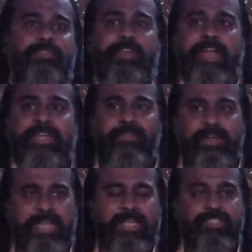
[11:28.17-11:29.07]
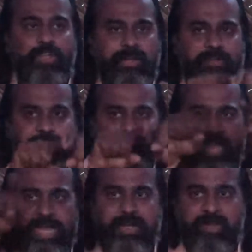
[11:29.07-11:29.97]
Creativity is not a
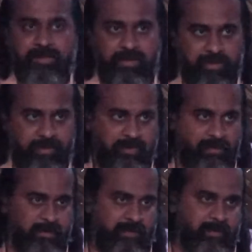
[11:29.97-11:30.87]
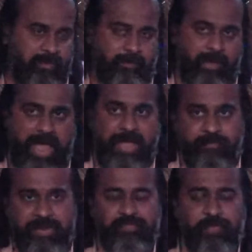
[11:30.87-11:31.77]
field.
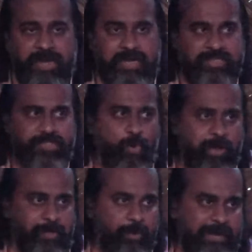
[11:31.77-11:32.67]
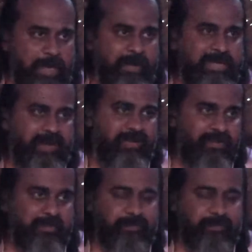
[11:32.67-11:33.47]
Every field is going to be limited.